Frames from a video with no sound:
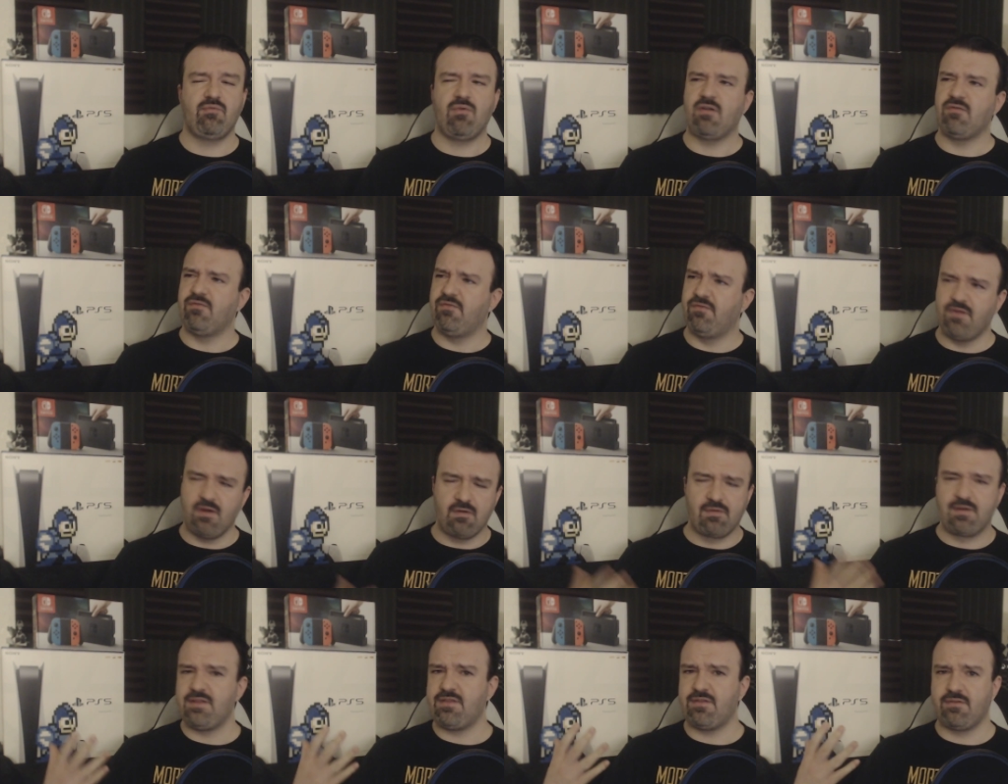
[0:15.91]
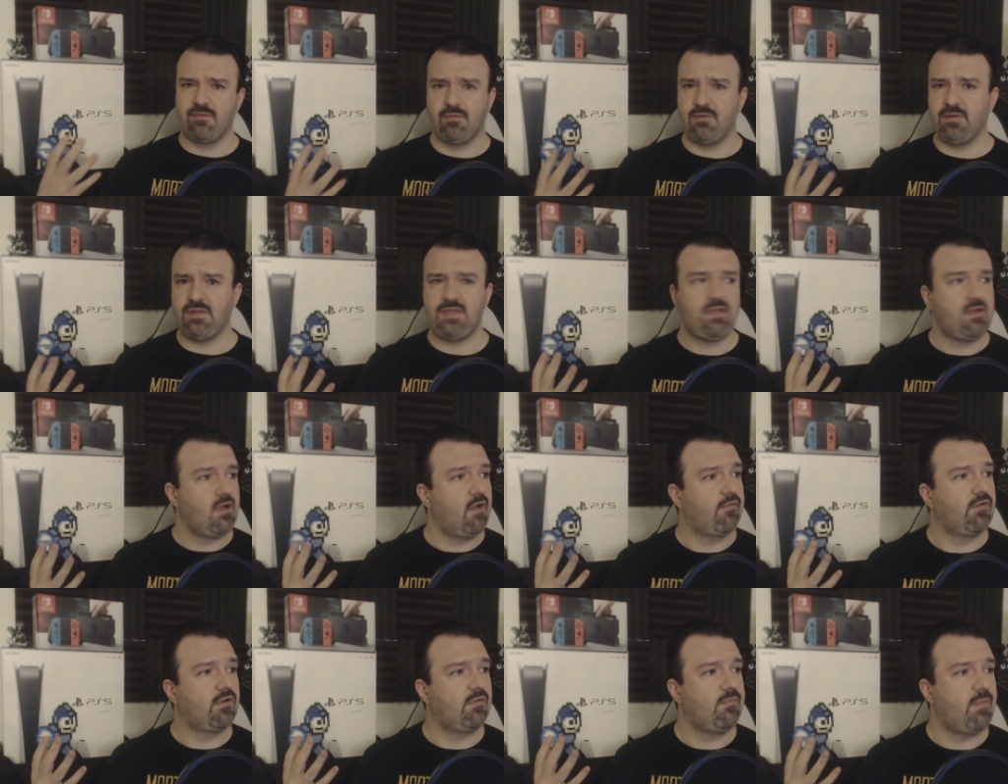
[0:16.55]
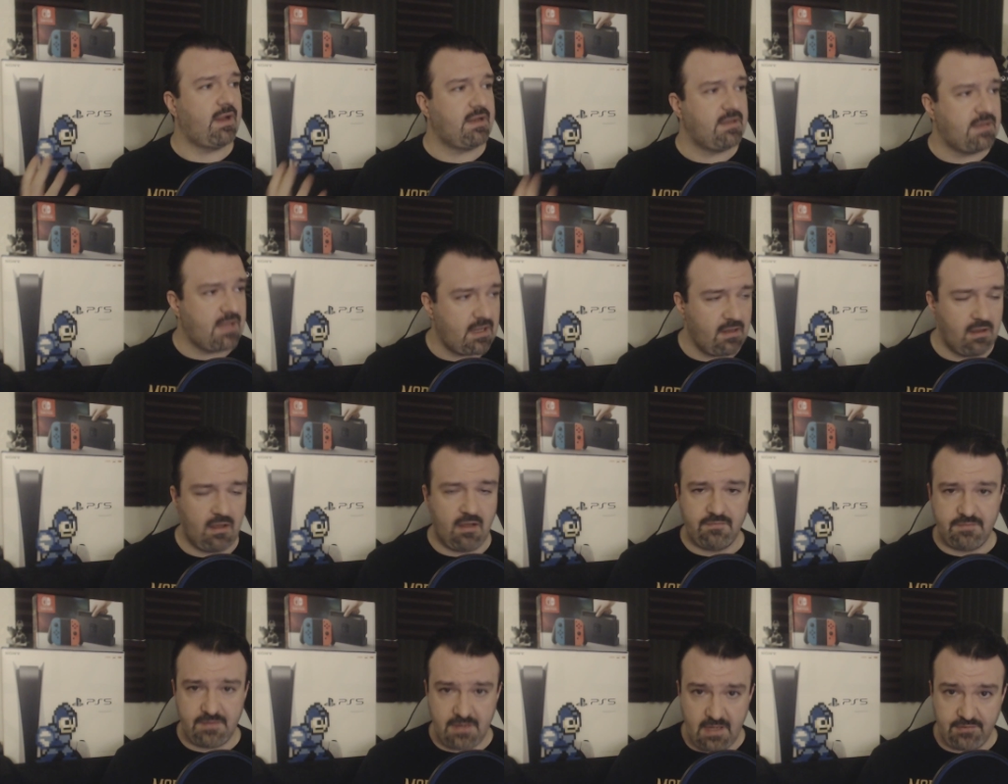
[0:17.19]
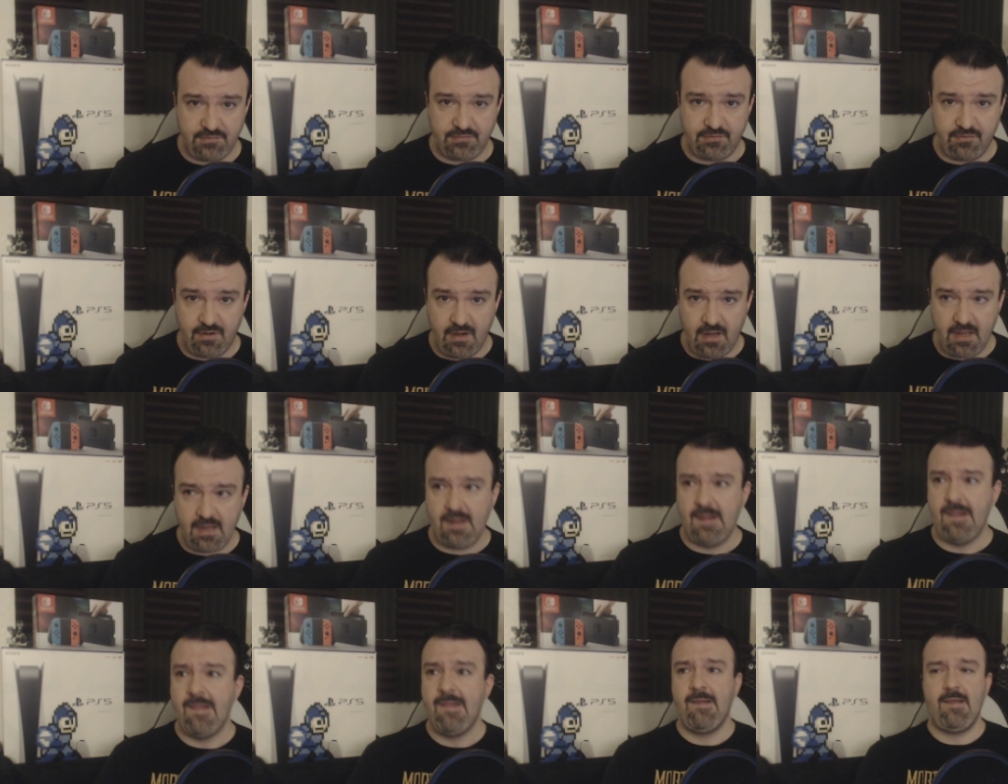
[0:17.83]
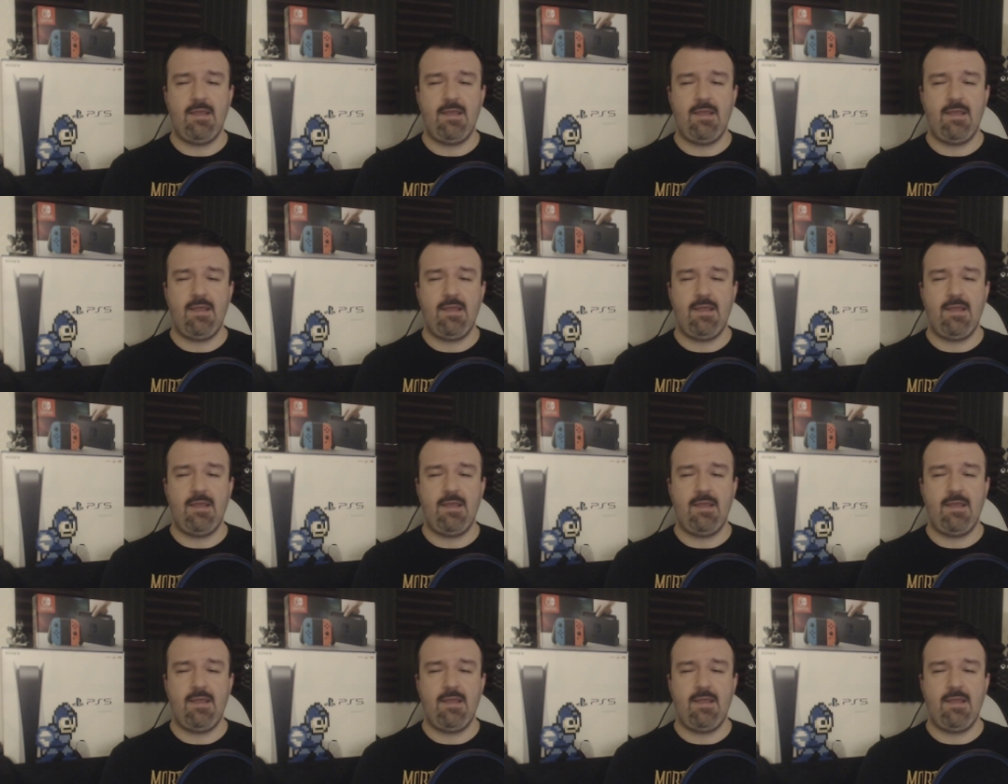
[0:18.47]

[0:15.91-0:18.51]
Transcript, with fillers: where I very thoroughly covered my day off yesterday